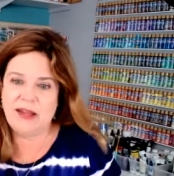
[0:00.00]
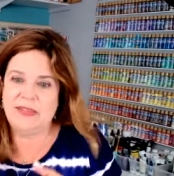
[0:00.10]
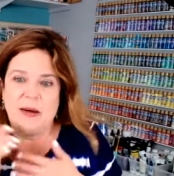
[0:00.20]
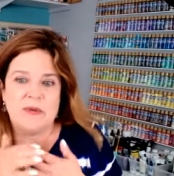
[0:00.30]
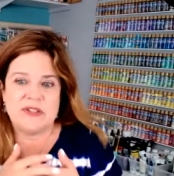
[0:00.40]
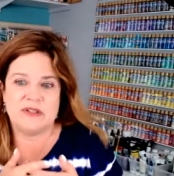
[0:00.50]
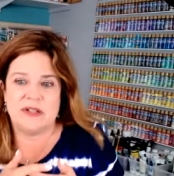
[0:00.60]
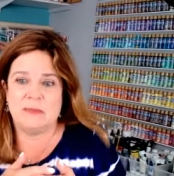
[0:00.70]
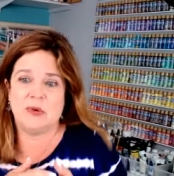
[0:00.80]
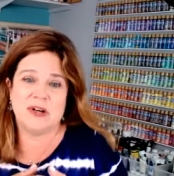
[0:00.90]
That wasn't
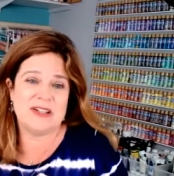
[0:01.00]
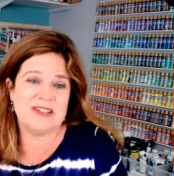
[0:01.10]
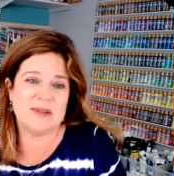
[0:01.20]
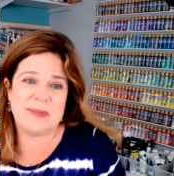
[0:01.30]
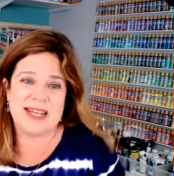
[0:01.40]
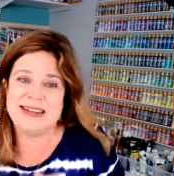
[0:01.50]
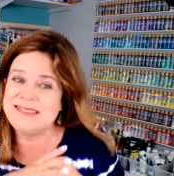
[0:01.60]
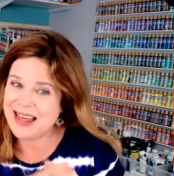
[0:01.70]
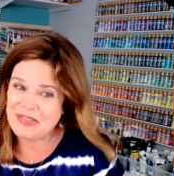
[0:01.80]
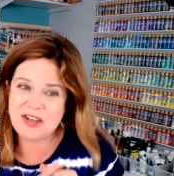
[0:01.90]
important to me.
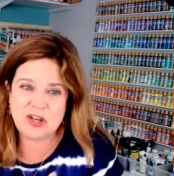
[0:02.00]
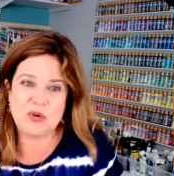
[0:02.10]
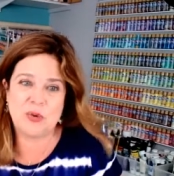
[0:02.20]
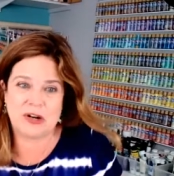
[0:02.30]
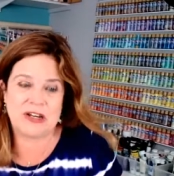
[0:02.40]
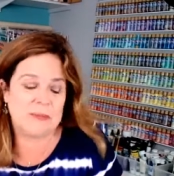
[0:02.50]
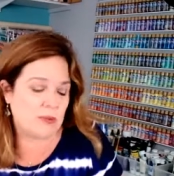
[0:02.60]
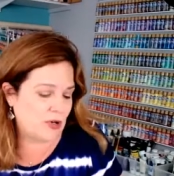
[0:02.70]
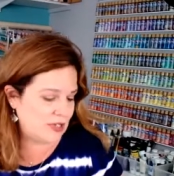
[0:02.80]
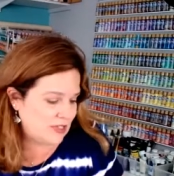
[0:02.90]
Not that you weren't
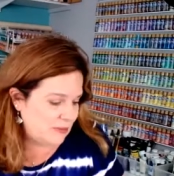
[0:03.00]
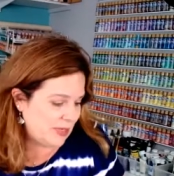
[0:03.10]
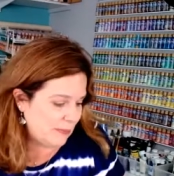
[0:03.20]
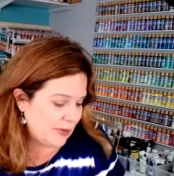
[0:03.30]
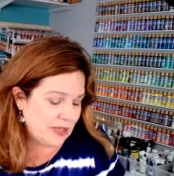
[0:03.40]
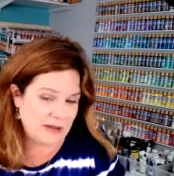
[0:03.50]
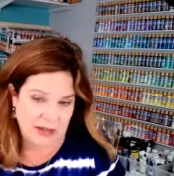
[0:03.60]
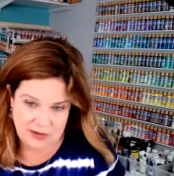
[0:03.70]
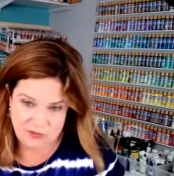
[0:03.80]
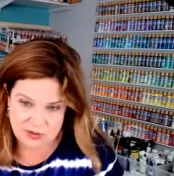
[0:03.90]
important to me, but
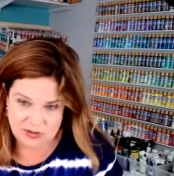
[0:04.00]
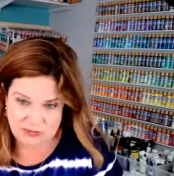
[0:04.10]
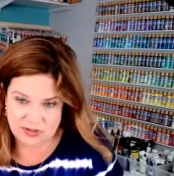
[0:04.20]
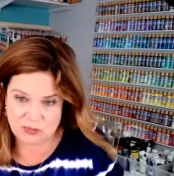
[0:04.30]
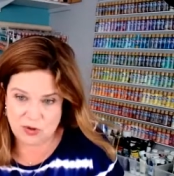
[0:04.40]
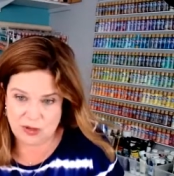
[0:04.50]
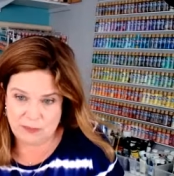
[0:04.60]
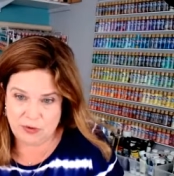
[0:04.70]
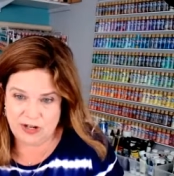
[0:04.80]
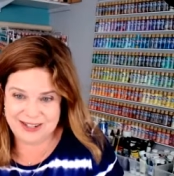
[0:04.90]
life was so much more
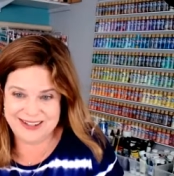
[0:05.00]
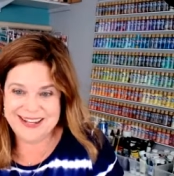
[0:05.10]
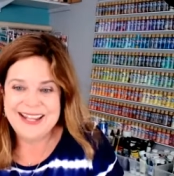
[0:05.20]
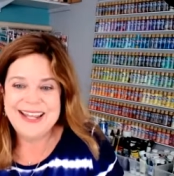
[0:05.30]
important.